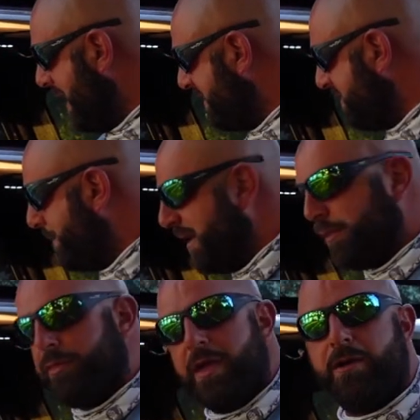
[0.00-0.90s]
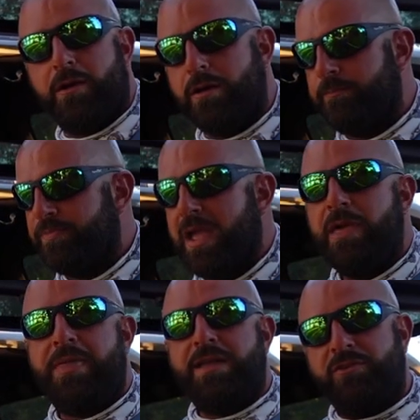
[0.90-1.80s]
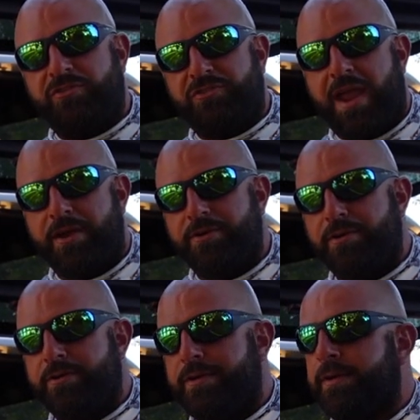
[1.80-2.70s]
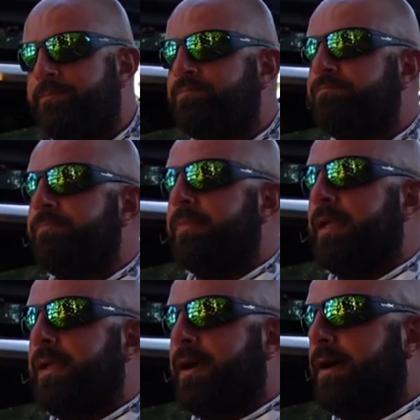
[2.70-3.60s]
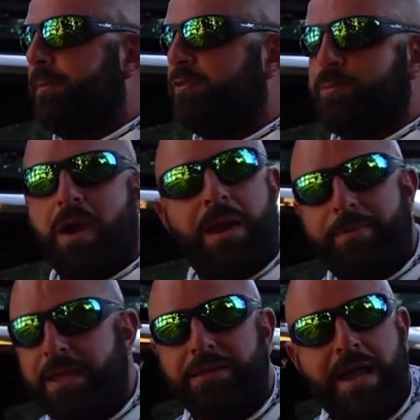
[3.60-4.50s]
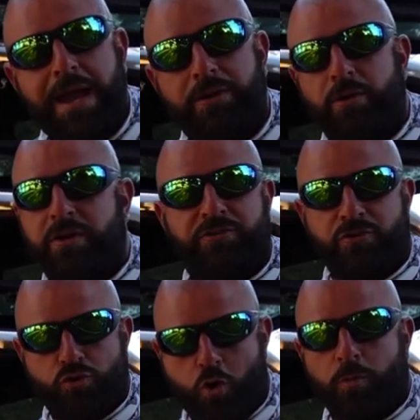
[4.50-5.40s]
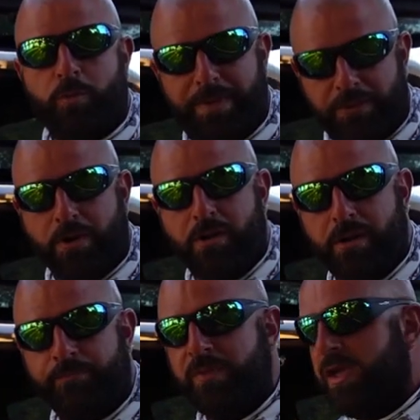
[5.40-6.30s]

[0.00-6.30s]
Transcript: It's a bit thicker than your standard spray and bed liner or just your normal bed rug.